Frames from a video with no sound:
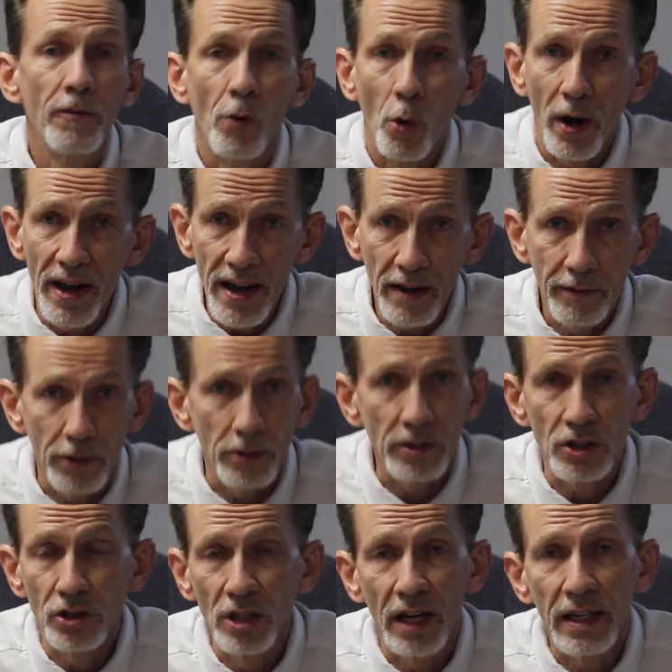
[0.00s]
forever.
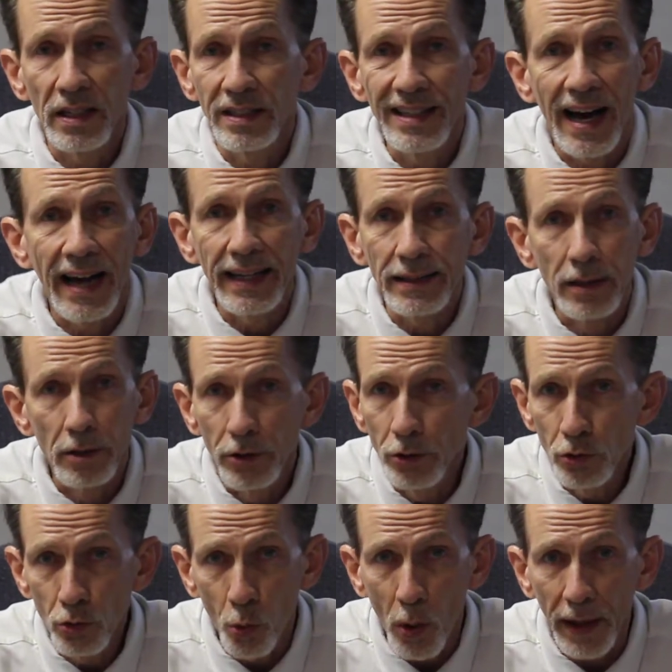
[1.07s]
It's not a diet to
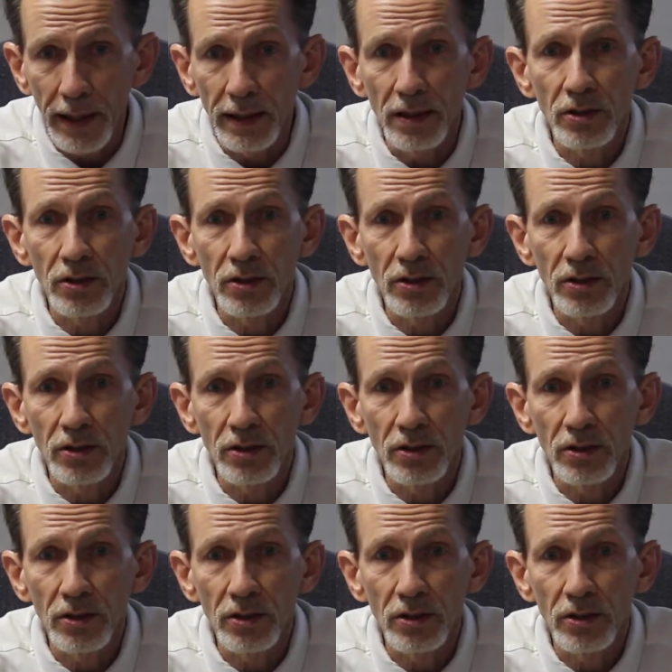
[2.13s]
lose weight,